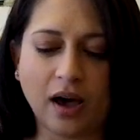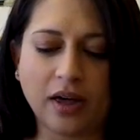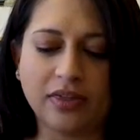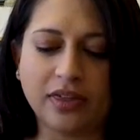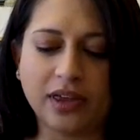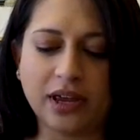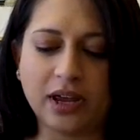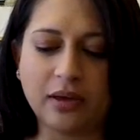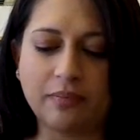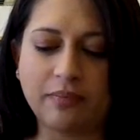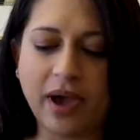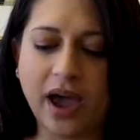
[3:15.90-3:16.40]

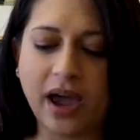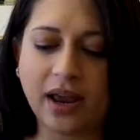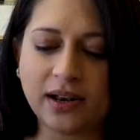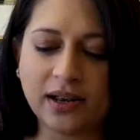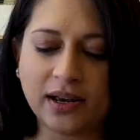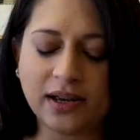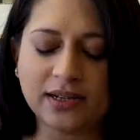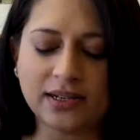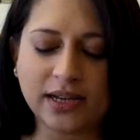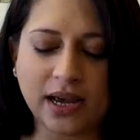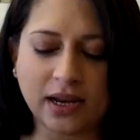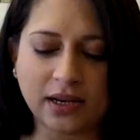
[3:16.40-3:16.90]
The pet
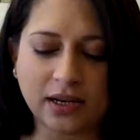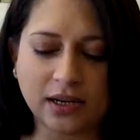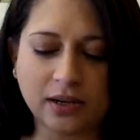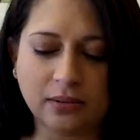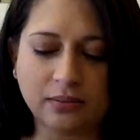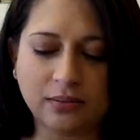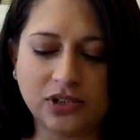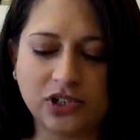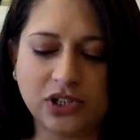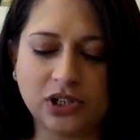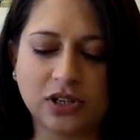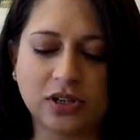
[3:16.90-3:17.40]

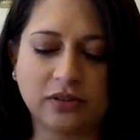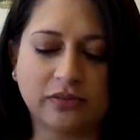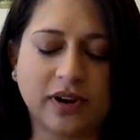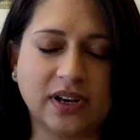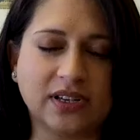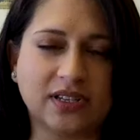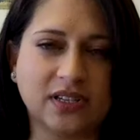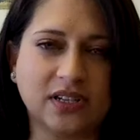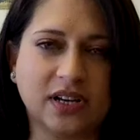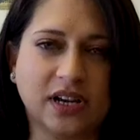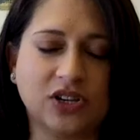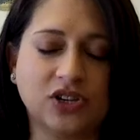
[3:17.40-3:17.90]
addendum to the
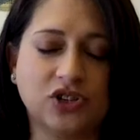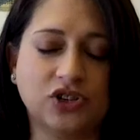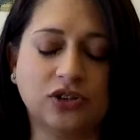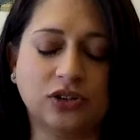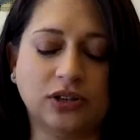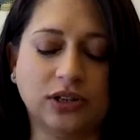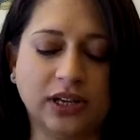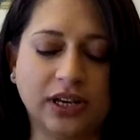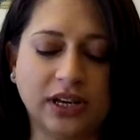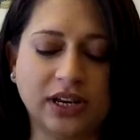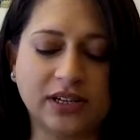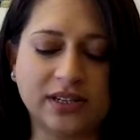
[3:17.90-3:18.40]
residential
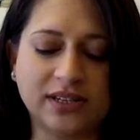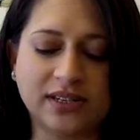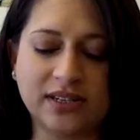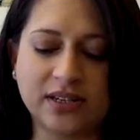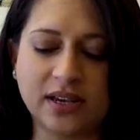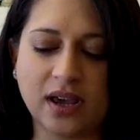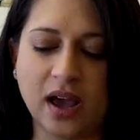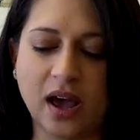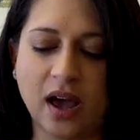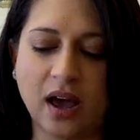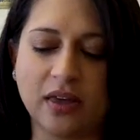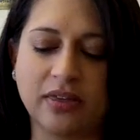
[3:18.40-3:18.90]
lease,
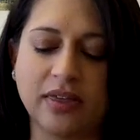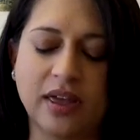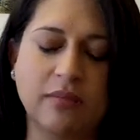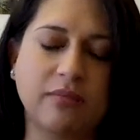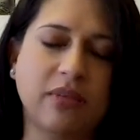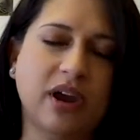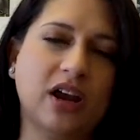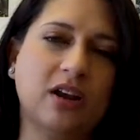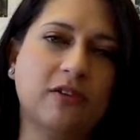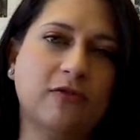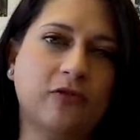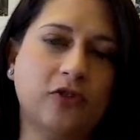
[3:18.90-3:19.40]
they
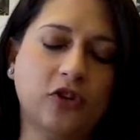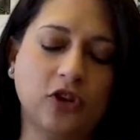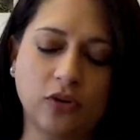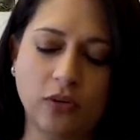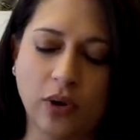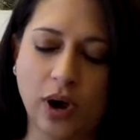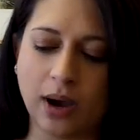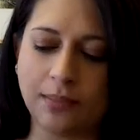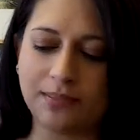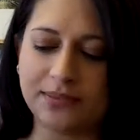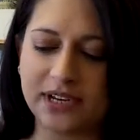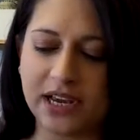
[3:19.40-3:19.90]
made a few
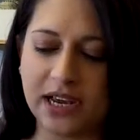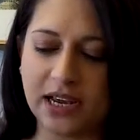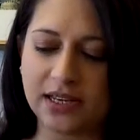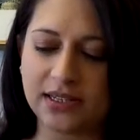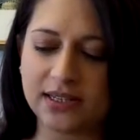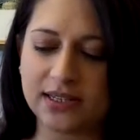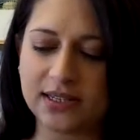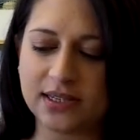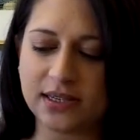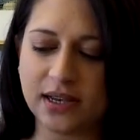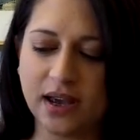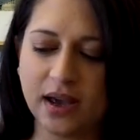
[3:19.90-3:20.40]

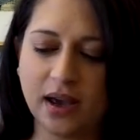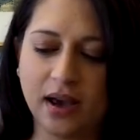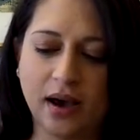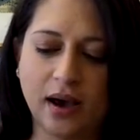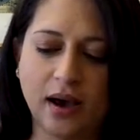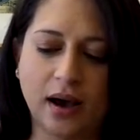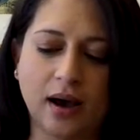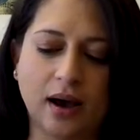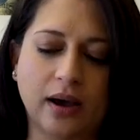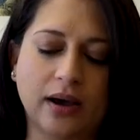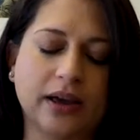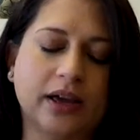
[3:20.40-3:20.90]
updates,
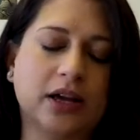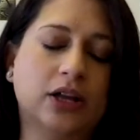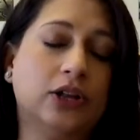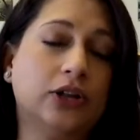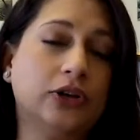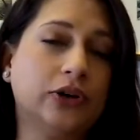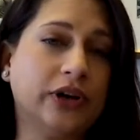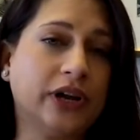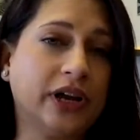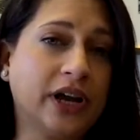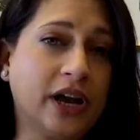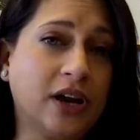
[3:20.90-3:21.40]

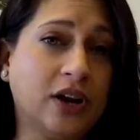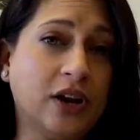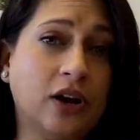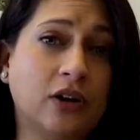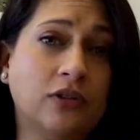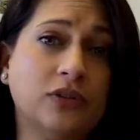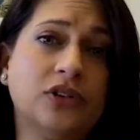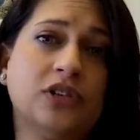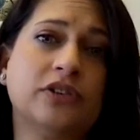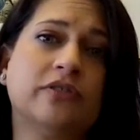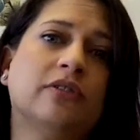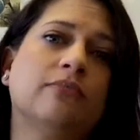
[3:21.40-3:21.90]
including a
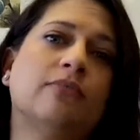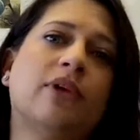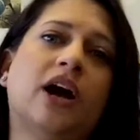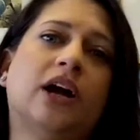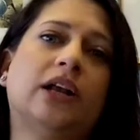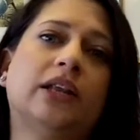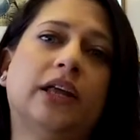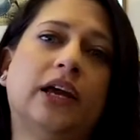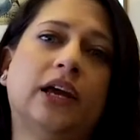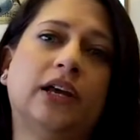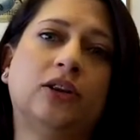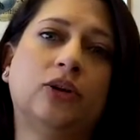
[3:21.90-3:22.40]
note to
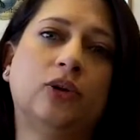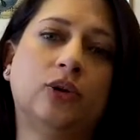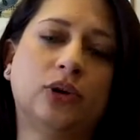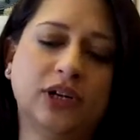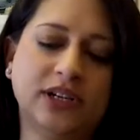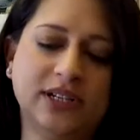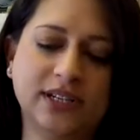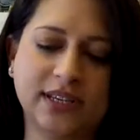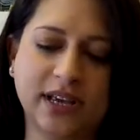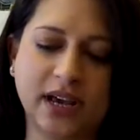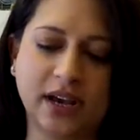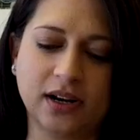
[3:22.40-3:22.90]
remind
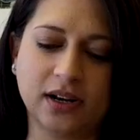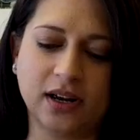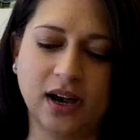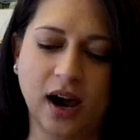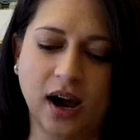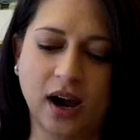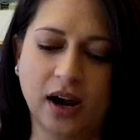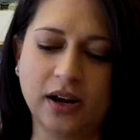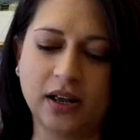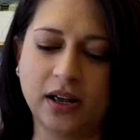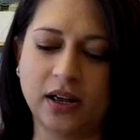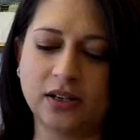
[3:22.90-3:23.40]
landlords that
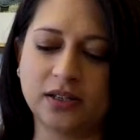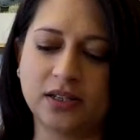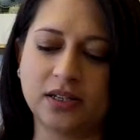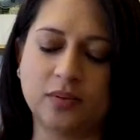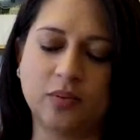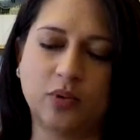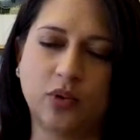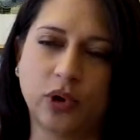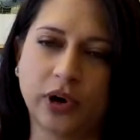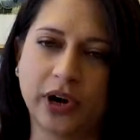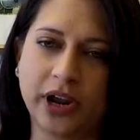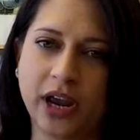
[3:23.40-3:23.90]
guide and
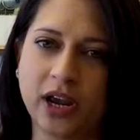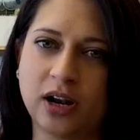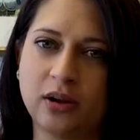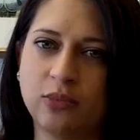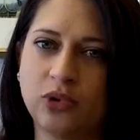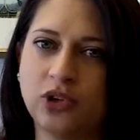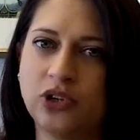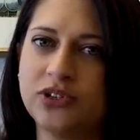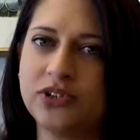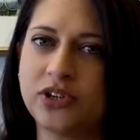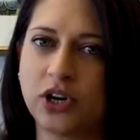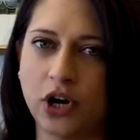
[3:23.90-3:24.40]
support
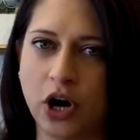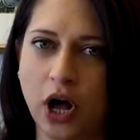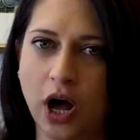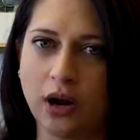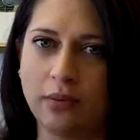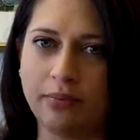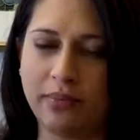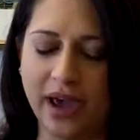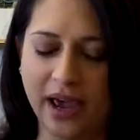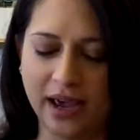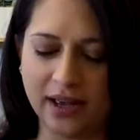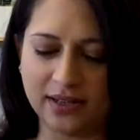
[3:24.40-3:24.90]
animals are
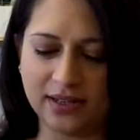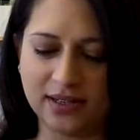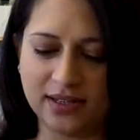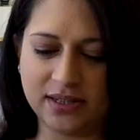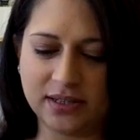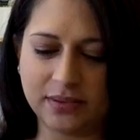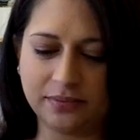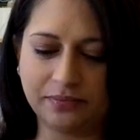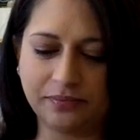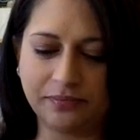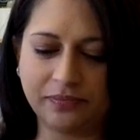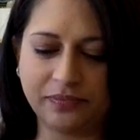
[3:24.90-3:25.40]
not
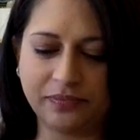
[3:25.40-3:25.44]
pets.